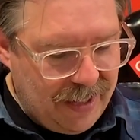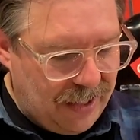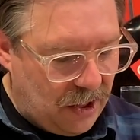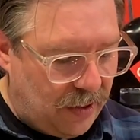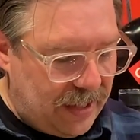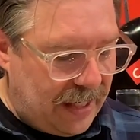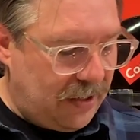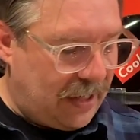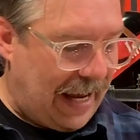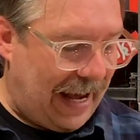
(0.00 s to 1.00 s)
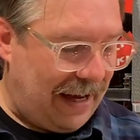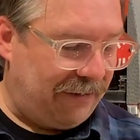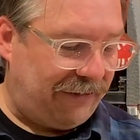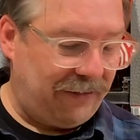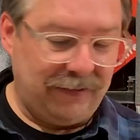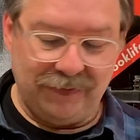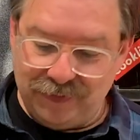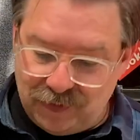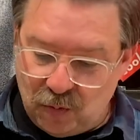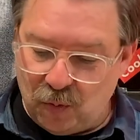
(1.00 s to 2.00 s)
You know, and then you can have
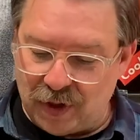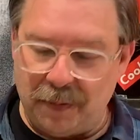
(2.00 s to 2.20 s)
what the